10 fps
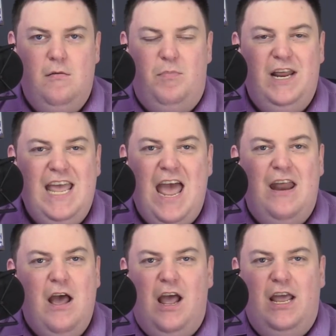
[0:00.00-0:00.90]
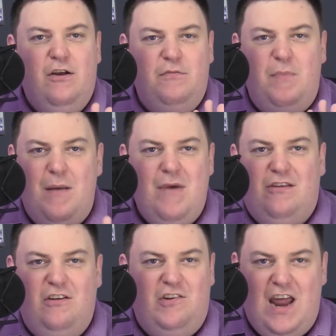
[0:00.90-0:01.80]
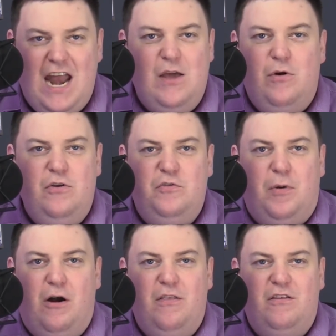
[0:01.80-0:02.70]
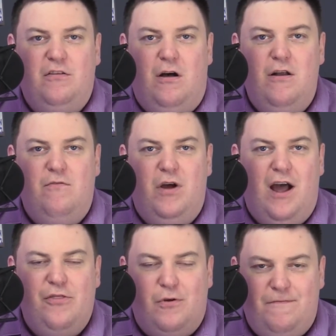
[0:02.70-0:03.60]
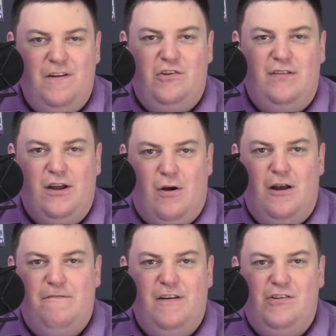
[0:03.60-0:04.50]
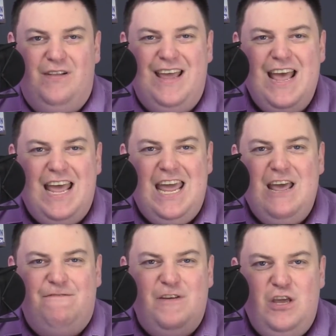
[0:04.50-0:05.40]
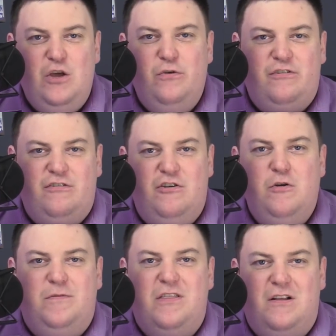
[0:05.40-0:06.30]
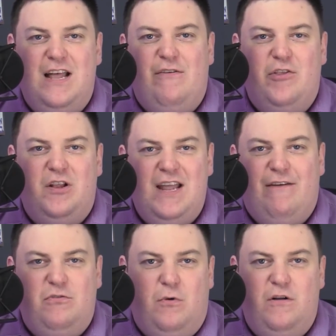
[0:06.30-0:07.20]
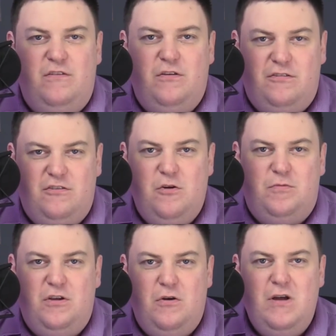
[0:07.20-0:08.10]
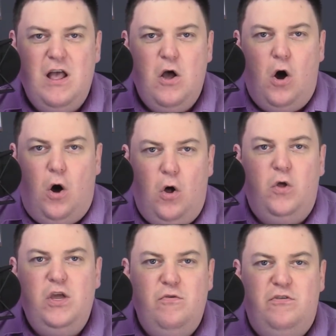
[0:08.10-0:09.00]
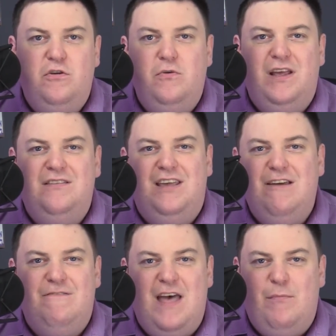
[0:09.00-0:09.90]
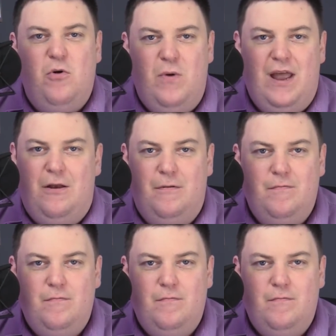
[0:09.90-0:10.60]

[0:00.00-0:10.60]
But again, here's my message to anyone who's part of this convoy, either officially or unofficially. If you stoop to the level the left wants you to stoop to, all you do is give them a win.